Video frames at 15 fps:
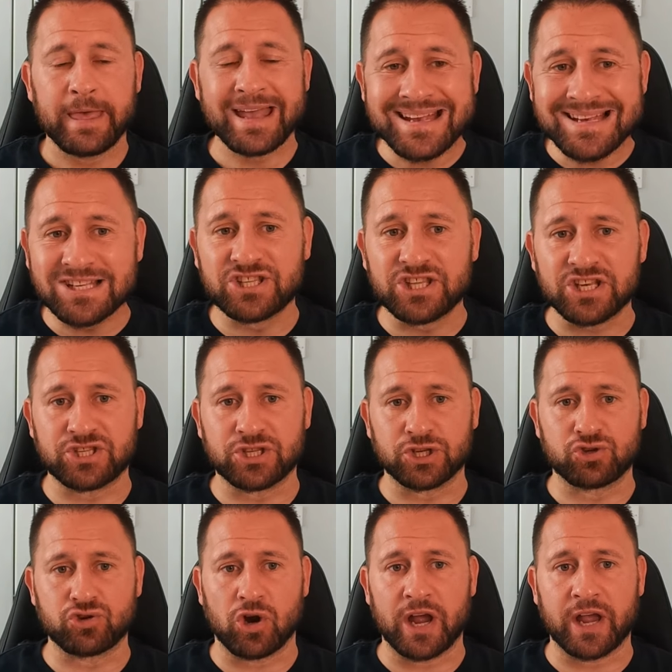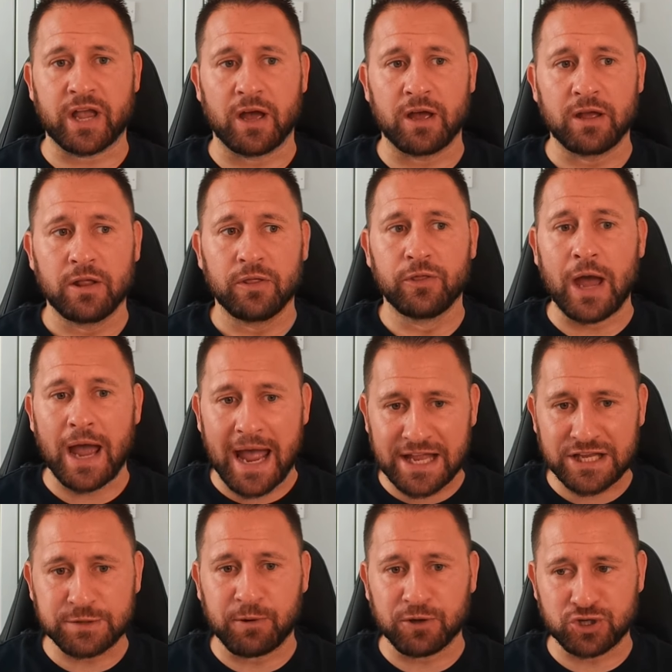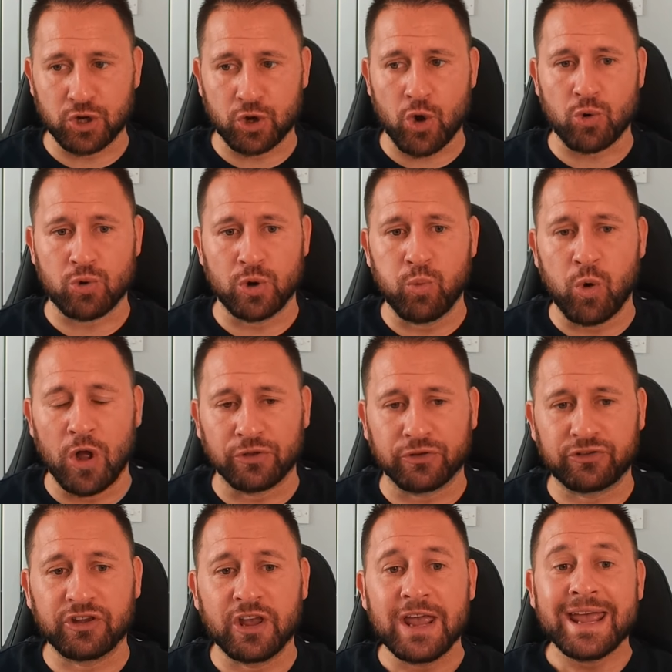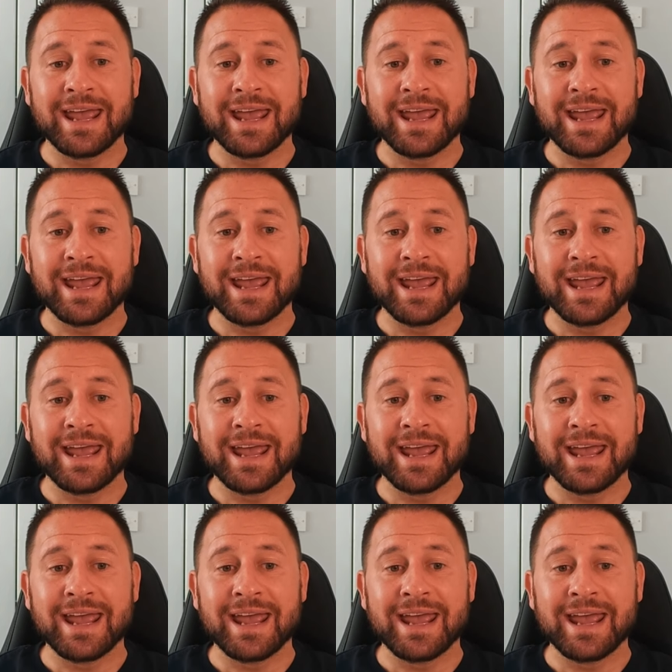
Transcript: Is this the striker that Ange Postecoglou wants?